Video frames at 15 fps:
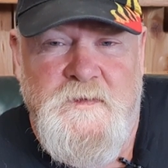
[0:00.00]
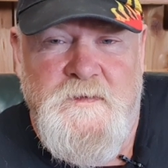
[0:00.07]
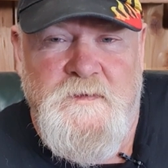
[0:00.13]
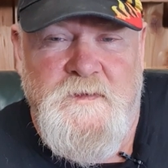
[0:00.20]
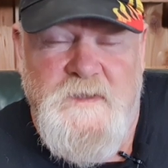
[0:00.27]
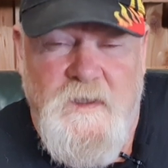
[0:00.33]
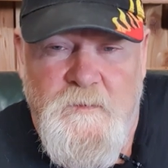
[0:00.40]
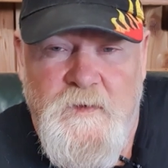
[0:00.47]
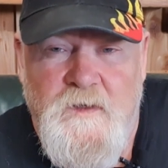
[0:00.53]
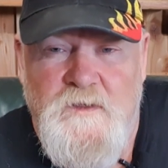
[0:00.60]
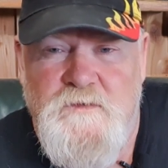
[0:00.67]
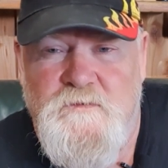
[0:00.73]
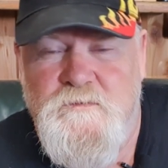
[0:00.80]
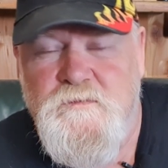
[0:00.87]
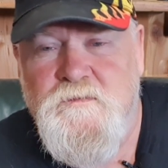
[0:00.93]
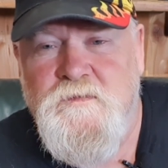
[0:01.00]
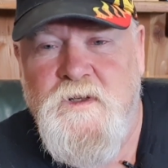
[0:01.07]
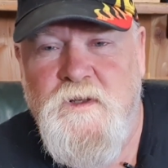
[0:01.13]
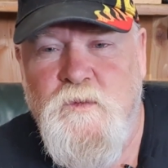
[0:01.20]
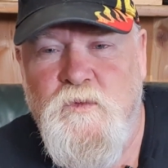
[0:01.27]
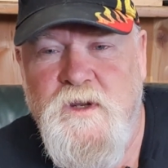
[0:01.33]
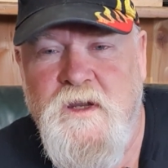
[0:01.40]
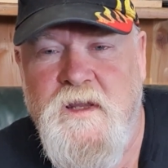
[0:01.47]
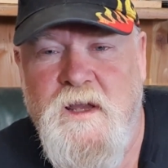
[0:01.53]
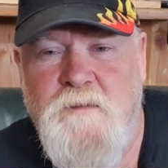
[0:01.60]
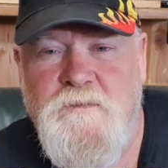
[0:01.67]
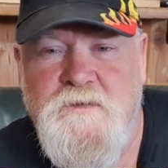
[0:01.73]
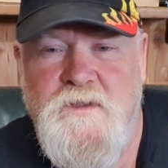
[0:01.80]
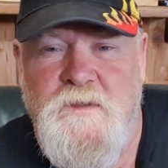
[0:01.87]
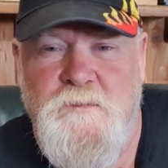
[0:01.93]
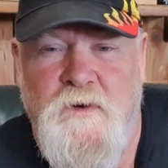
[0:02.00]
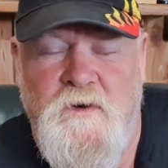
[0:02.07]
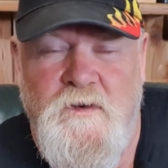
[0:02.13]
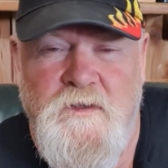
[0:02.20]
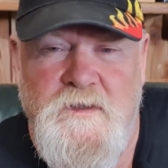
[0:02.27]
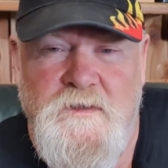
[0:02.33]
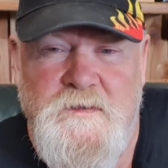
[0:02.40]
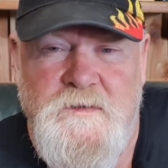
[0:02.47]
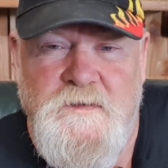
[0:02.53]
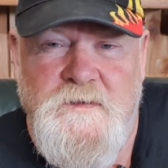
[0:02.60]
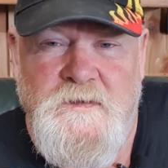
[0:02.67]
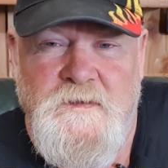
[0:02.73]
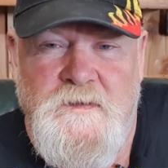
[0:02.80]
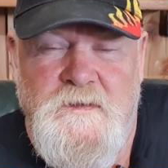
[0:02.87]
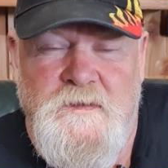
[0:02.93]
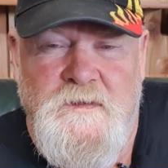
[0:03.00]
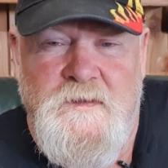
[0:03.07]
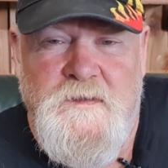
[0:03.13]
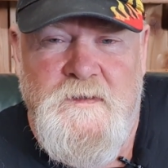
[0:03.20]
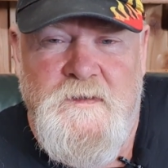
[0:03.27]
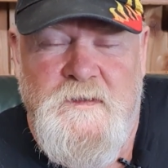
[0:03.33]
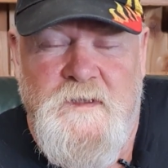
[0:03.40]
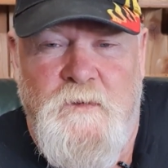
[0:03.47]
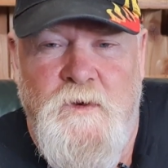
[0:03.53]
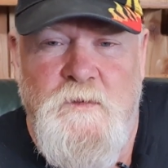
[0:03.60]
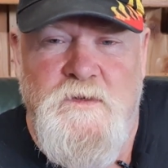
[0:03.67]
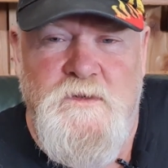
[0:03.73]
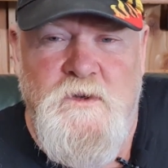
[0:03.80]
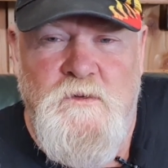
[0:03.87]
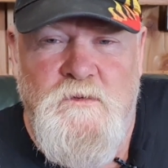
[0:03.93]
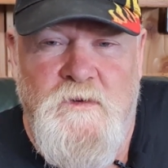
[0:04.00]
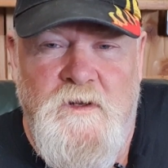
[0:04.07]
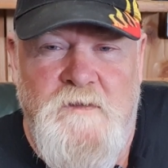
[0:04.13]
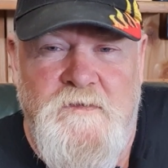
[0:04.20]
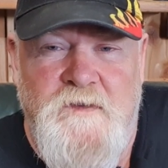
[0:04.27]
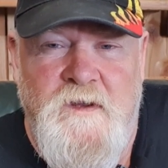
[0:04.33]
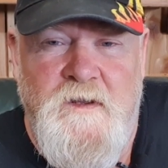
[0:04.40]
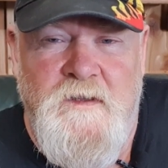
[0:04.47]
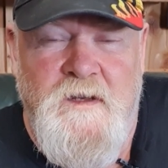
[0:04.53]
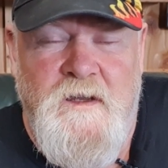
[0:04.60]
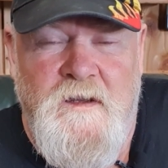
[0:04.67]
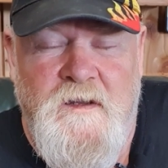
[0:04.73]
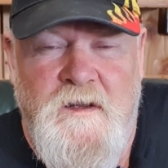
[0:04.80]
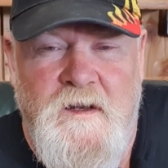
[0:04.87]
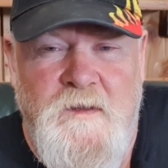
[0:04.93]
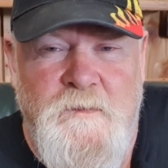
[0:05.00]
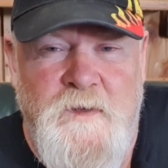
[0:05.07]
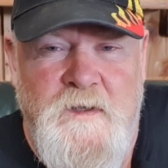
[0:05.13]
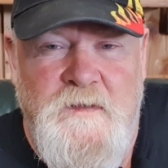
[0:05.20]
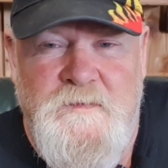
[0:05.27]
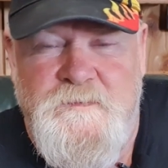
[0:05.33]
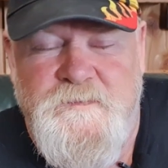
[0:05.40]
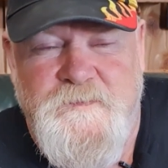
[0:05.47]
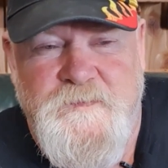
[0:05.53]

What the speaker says: something else really weird happened to the bikes, and we were still really feeling, it had only been